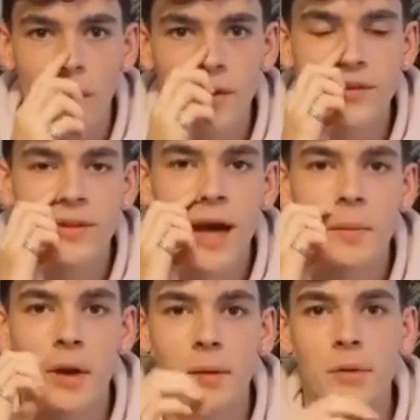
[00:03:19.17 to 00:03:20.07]
all this
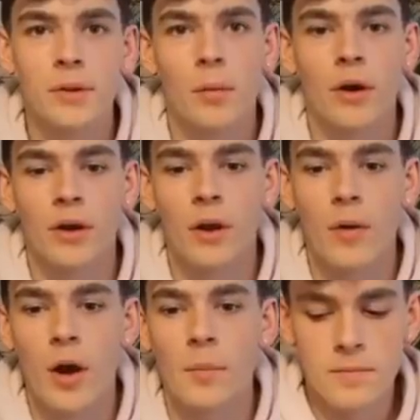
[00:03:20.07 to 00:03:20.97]
and that, but I really wanted
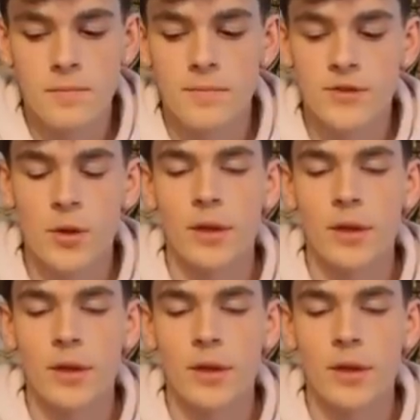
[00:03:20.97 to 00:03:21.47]
to go home.